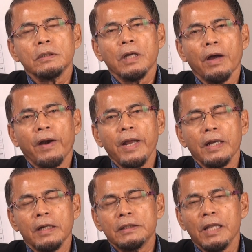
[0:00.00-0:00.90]
all right,
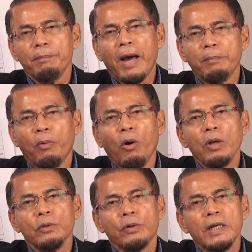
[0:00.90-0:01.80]
a little mud
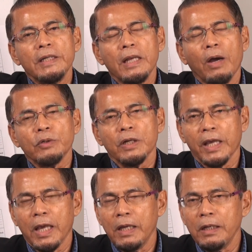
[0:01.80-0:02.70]
ball, you roll it down the
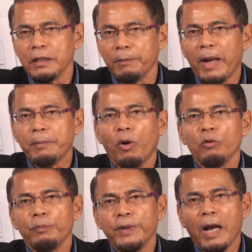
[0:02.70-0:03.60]
hill, the mud ball
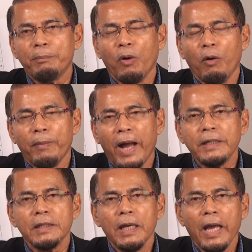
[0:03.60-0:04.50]
will pick up more mud.
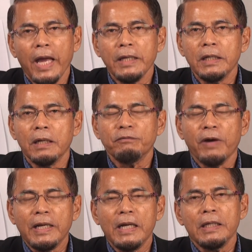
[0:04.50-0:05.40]
And
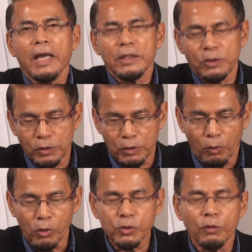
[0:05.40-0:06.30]
finally, as it
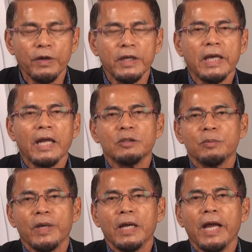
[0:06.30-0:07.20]
rolls over, it gets
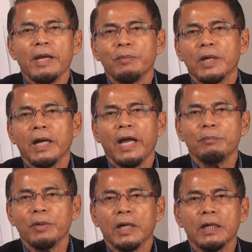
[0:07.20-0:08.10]
bigger and bigger
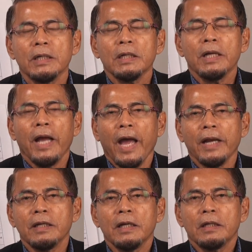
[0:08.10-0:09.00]
and bigger.
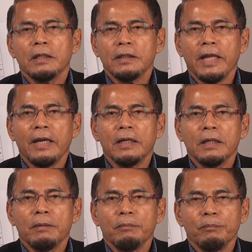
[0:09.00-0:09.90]
And that
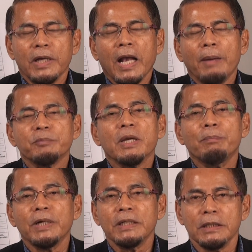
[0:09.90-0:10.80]
becomes a
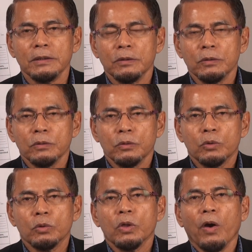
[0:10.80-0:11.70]
burden
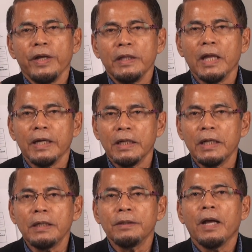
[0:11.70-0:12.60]
to your
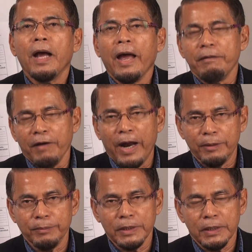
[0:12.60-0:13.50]
internal
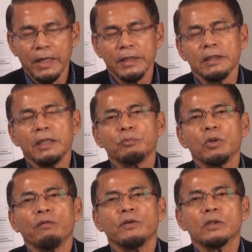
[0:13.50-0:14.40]
environment in terms
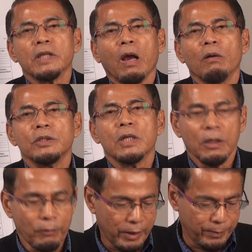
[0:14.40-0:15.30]
of your
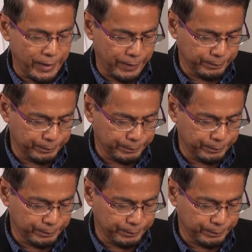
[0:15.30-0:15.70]
psychological well-being.